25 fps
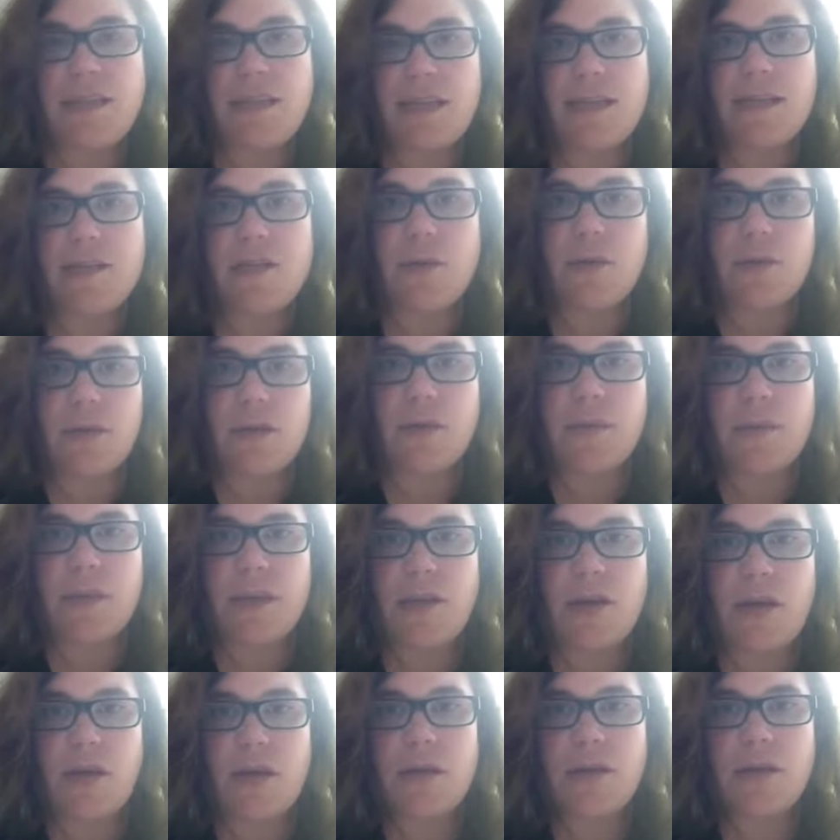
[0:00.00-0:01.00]
takes you a little
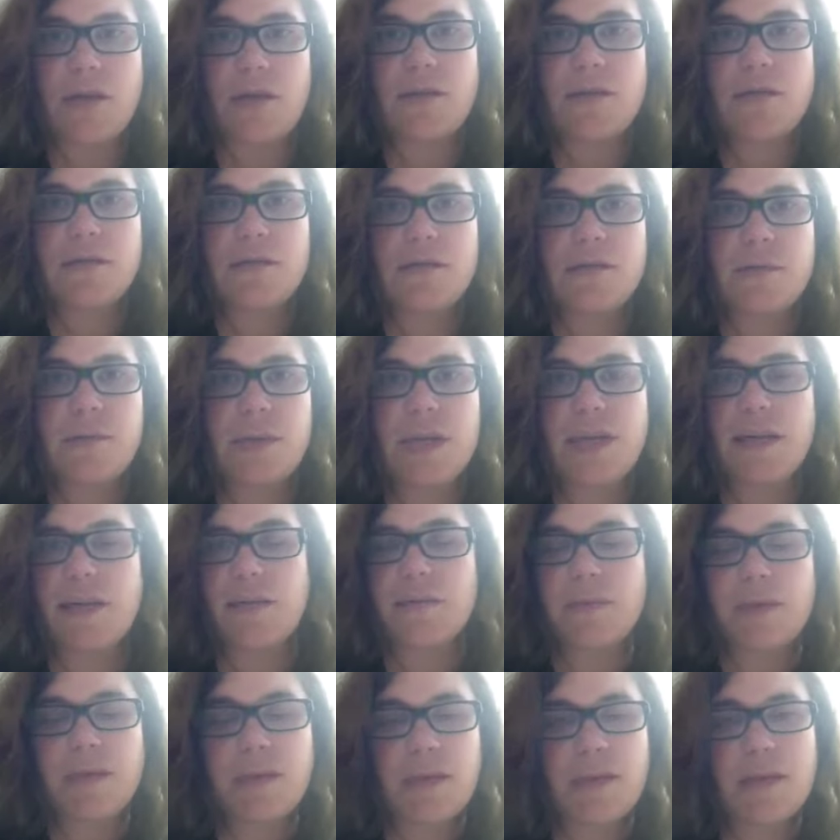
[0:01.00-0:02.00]
bit longer, but I
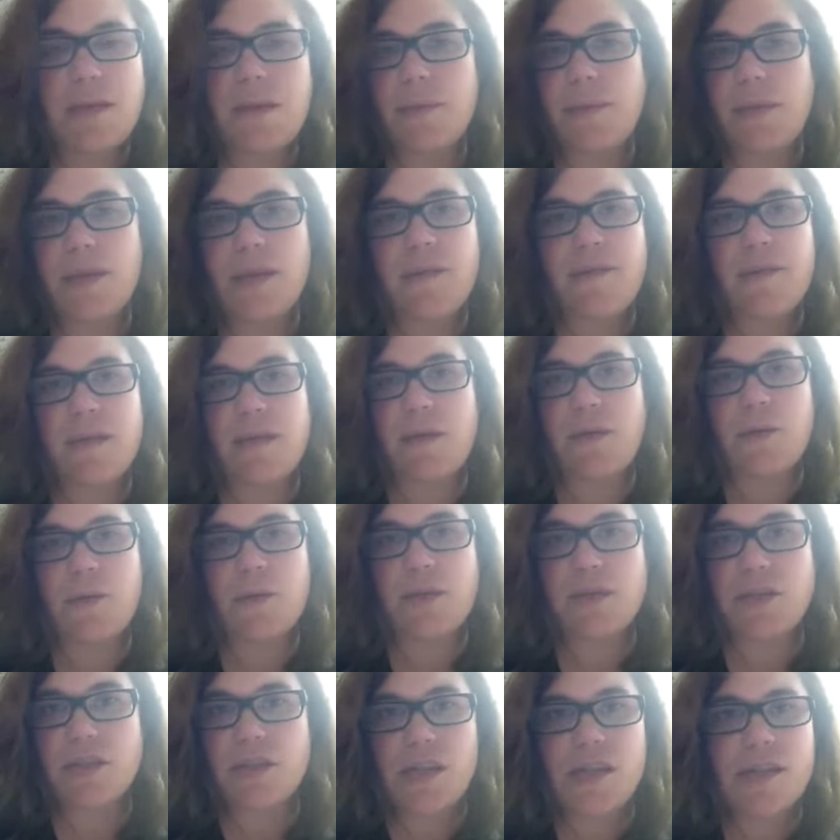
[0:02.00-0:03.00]
completely believe that you
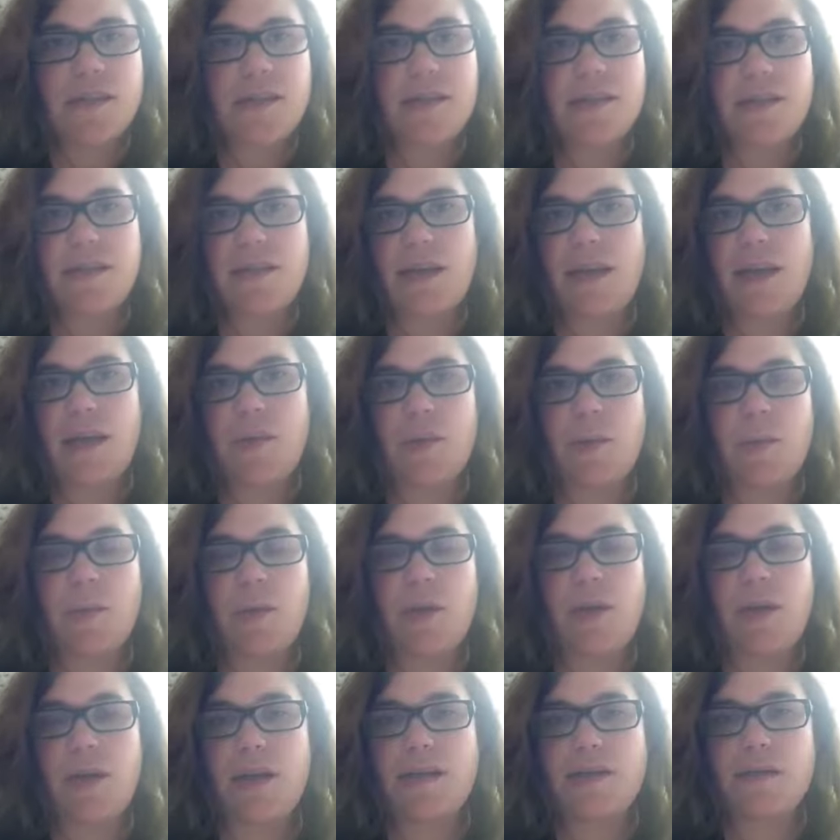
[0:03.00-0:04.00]
are just as
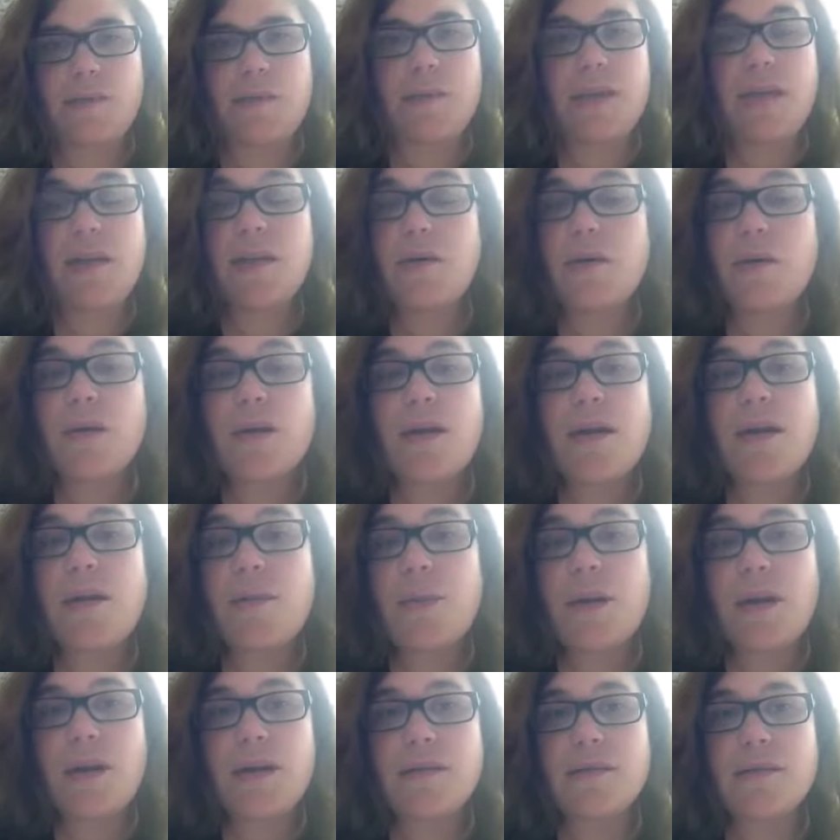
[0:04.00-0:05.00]
capable as me or
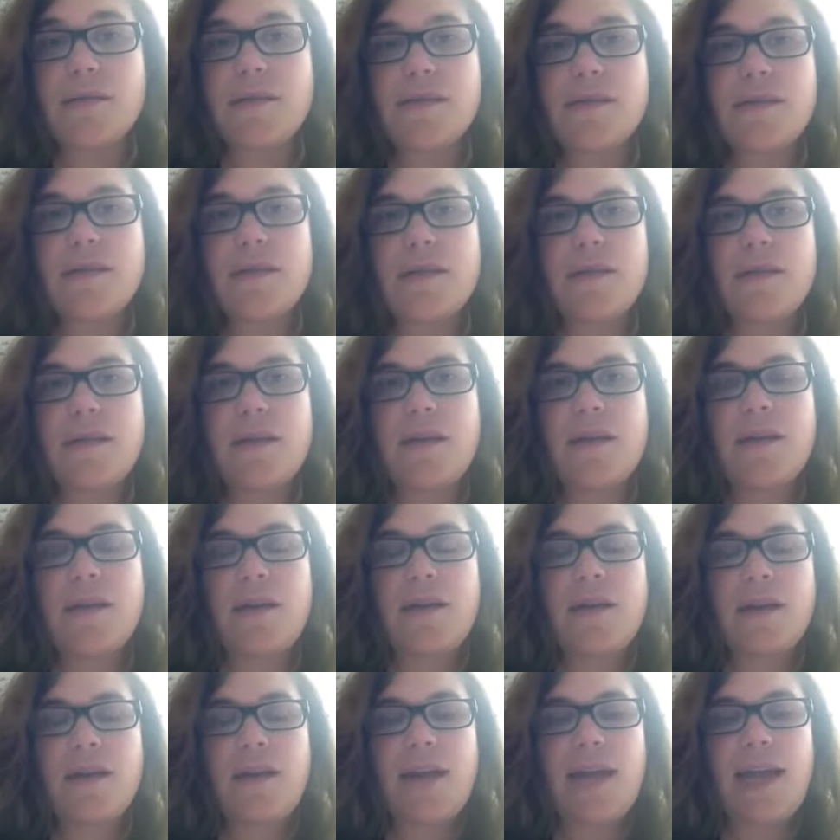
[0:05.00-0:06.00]
anyone else.
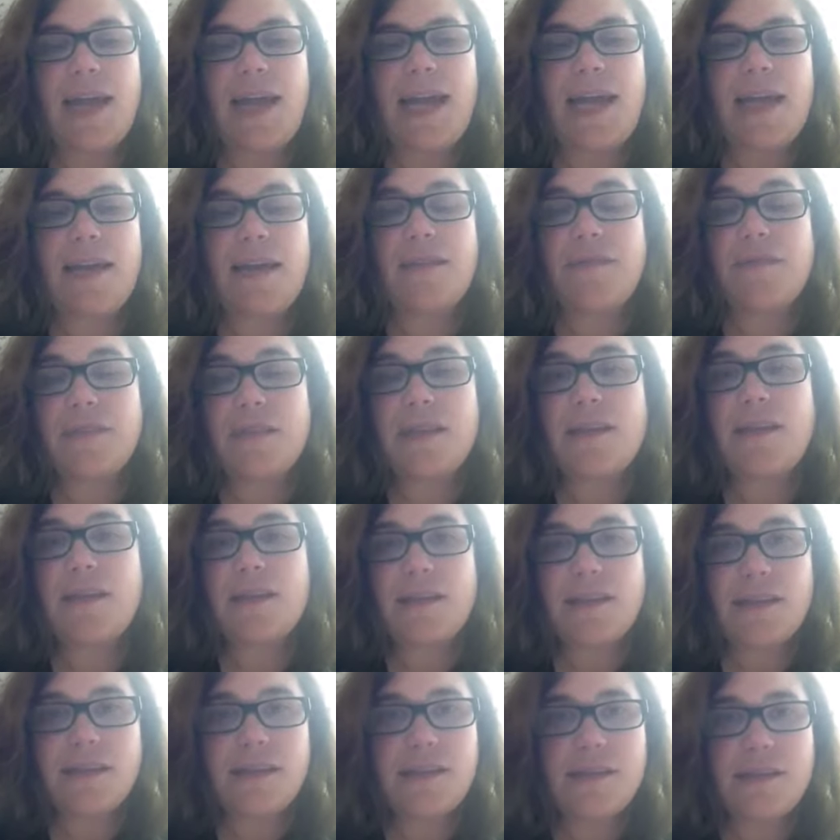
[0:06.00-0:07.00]
And I've done
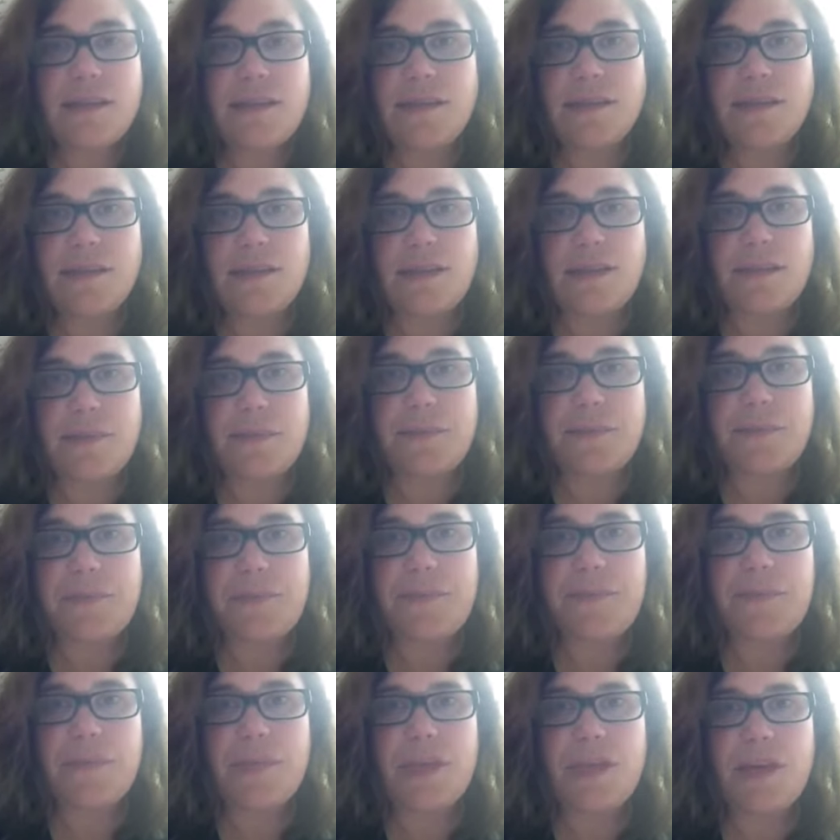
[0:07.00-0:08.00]
that consistently.
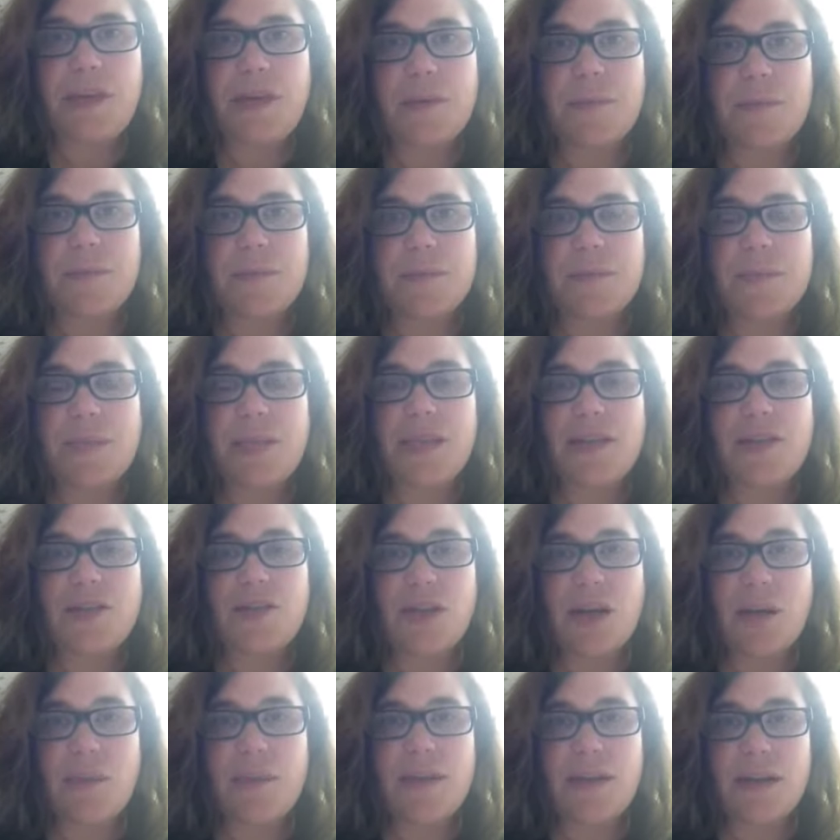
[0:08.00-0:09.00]
Um, in the
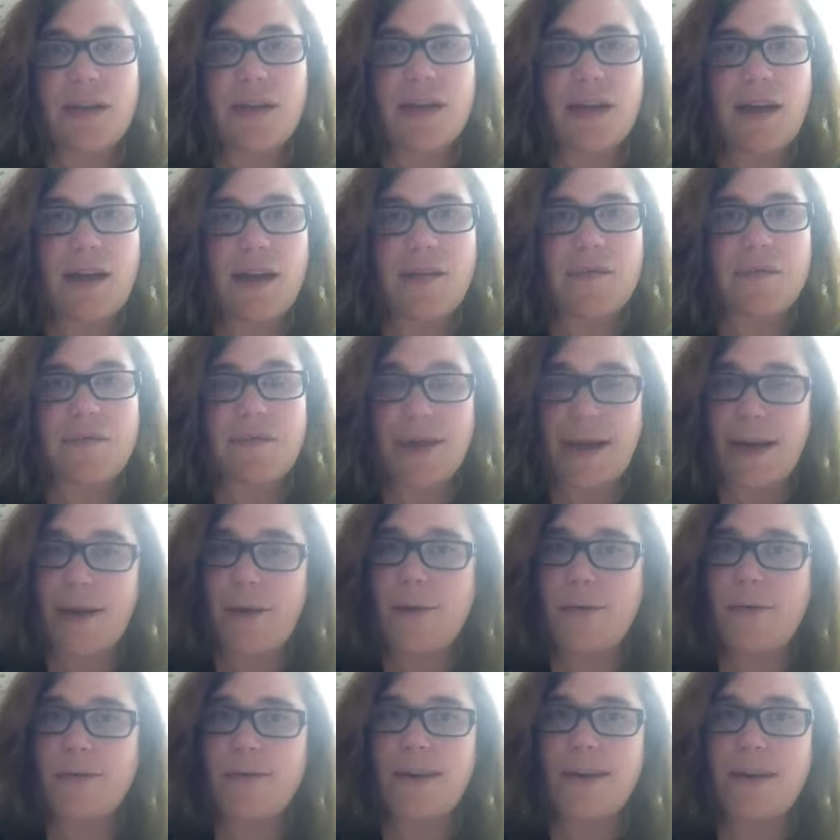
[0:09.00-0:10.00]
job that I have
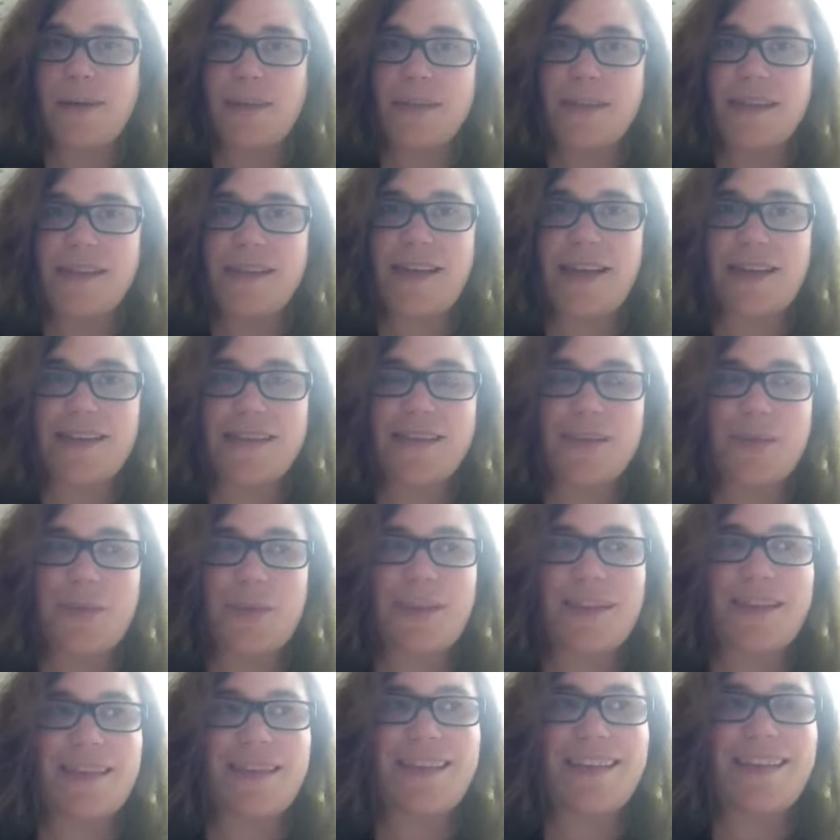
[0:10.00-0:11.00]
now, I was tasked
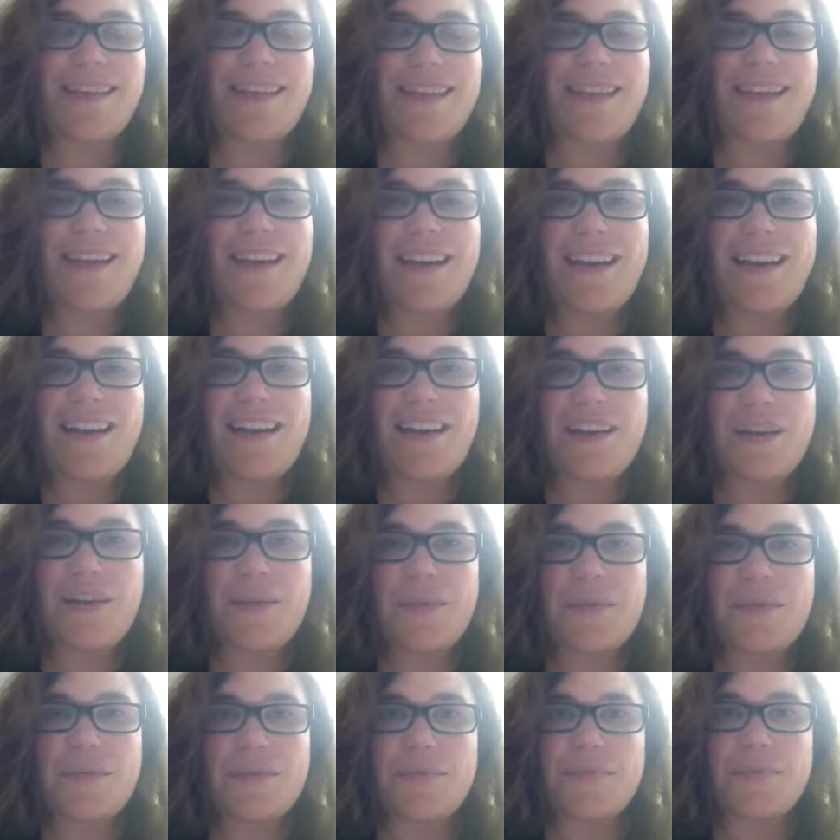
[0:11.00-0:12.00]
with
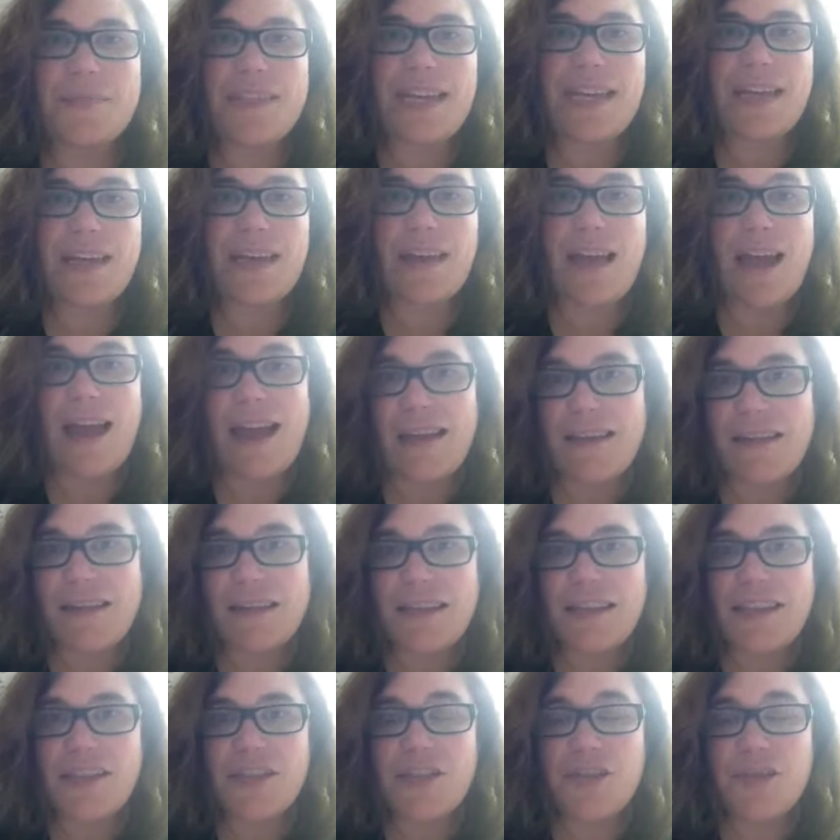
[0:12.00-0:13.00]
um, taking
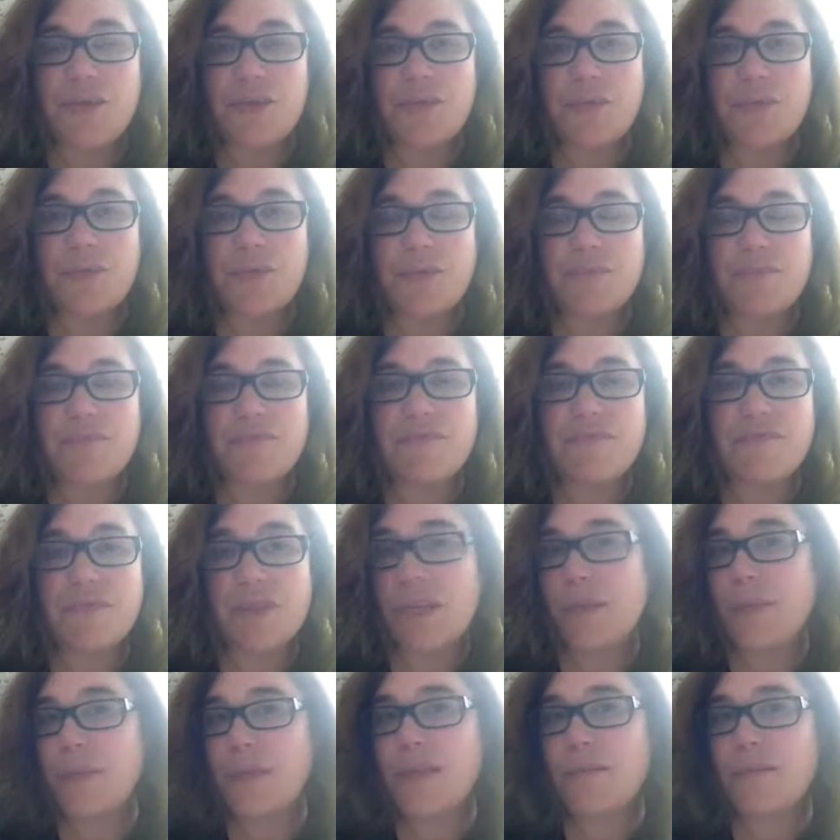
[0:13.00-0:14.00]
athletes who
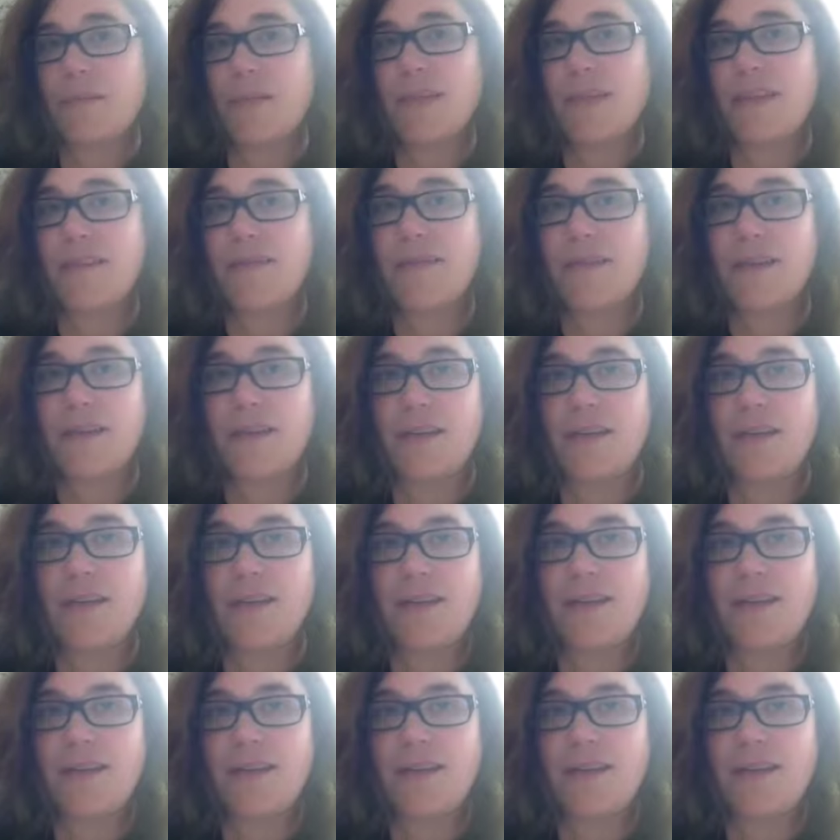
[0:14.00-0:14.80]
frequently believe that